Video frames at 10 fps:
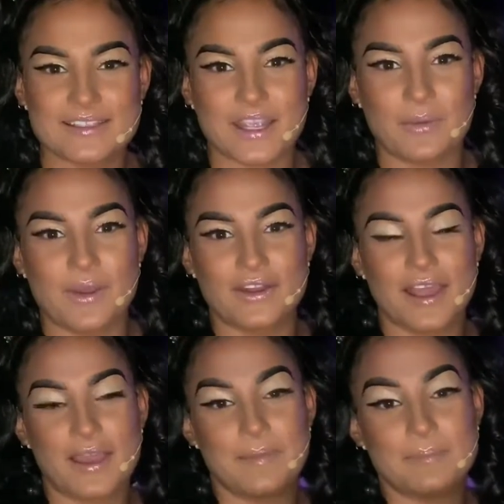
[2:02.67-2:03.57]
go on
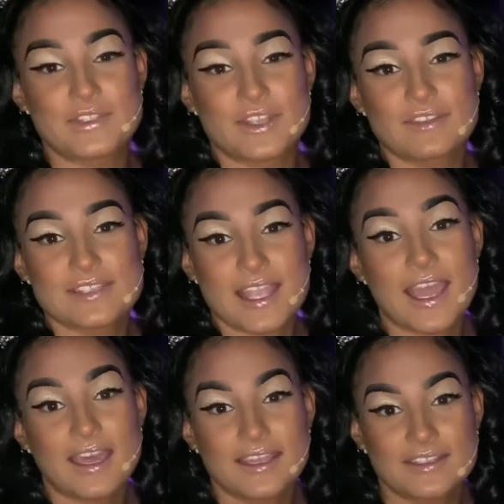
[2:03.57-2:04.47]
um, to go and say
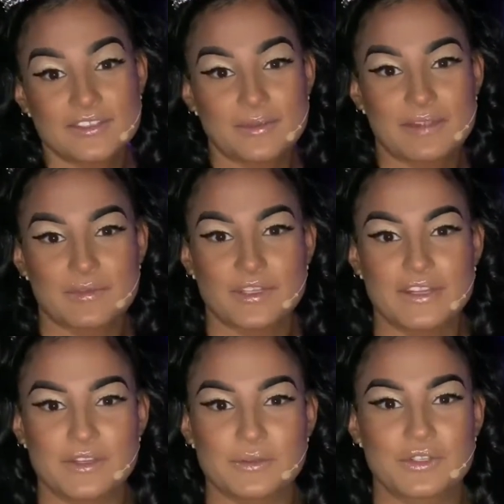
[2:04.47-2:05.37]
hi to everyone in
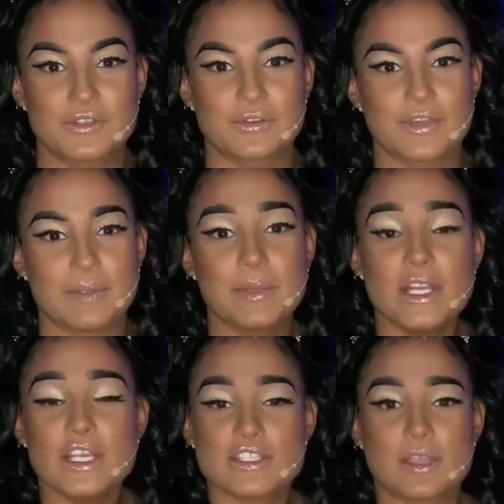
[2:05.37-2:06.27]
the auditorium.
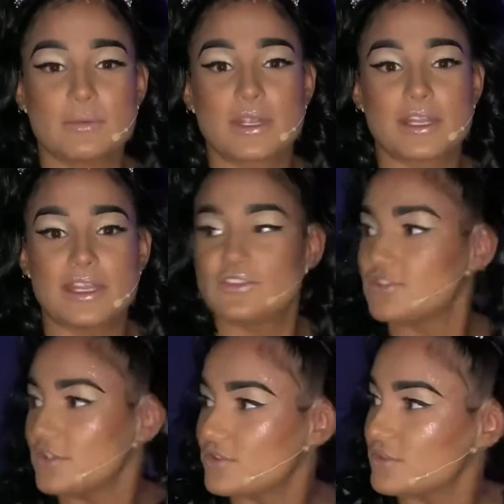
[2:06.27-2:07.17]
So we're going to
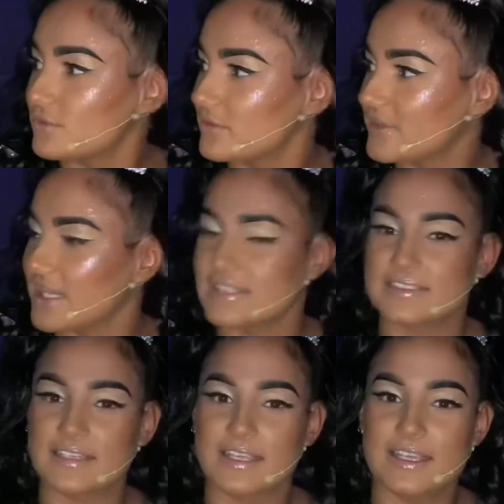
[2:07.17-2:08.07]
introduce all of the cast
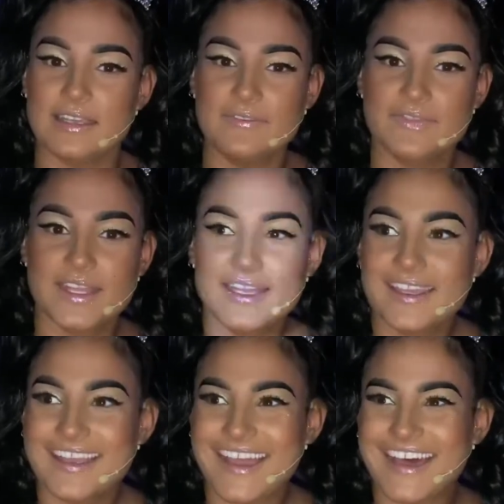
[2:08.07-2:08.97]
that are here
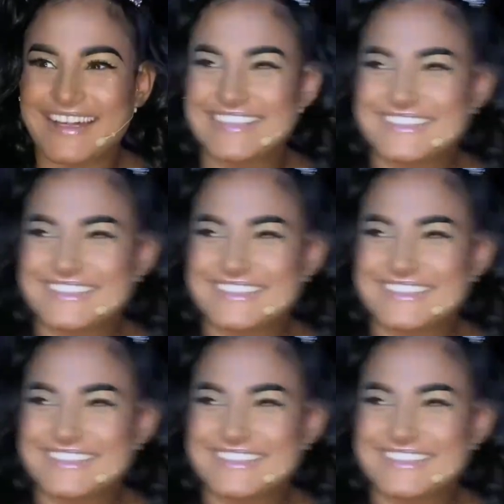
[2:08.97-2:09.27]
and